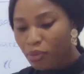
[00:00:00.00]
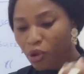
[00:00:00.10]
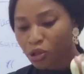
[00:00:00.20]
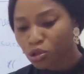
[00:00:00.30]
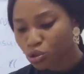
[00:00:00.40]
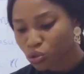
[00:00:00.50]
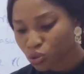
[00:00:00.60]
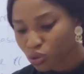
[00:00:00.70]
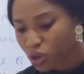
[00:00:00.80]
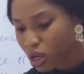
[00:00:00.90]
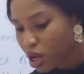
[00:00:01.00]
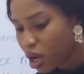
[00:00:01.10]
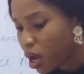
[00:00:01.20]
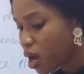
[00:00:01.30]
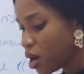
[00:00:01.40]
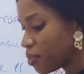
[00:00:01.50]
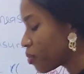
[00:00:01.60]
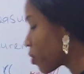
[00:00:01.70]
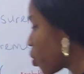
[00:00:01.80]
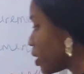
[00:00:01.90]
going to
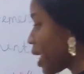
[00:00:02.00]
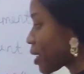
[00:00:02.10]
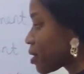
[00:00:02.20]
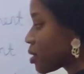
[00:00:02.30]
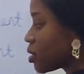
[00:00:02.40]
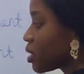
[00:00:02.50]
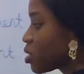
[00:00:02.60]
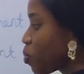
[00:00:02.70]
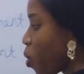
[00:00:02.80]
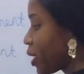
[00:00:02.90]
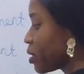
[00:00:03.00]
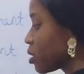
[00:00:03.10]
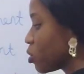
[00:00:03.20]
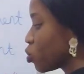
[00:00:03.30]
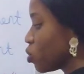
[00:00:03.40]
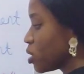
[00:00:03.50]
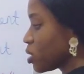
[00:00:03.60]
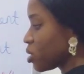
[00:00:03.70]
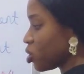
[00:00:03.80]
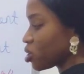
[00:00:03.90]
connect this point to
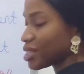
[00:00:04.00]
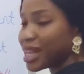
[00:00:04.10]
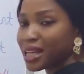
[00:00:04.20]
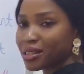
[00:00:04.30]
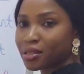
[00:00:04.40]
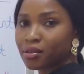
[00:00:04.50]
this slant.